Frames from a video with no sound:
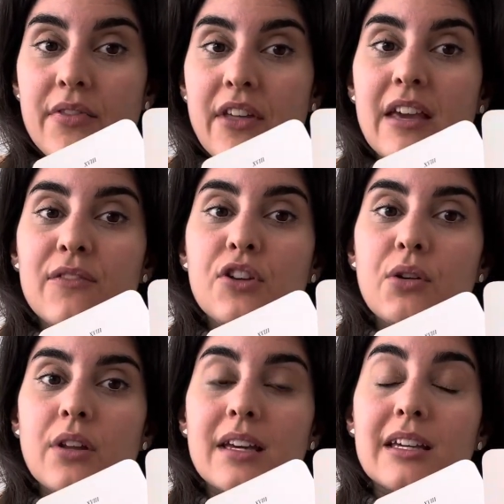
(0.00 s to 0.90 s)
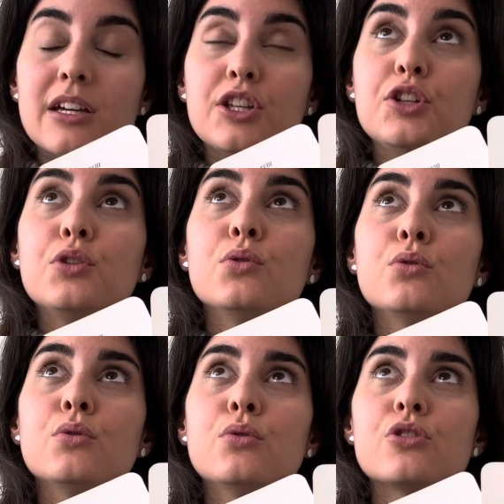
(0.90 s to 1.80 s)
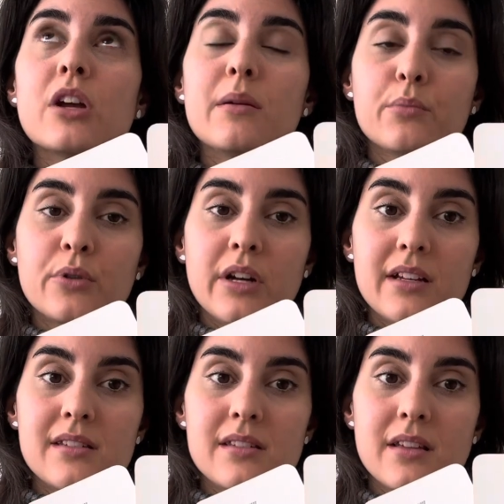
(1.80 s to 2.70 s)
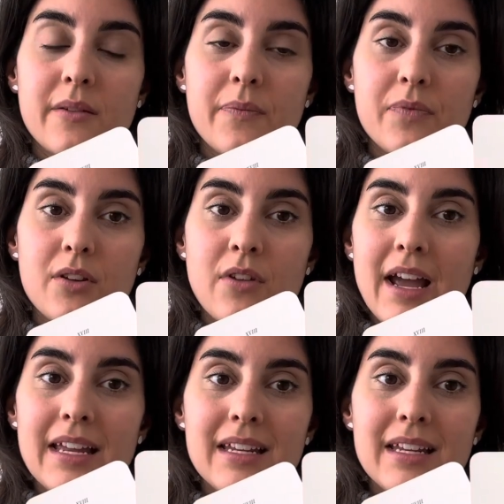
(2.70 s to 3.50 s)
they feel like a huge embrace, right?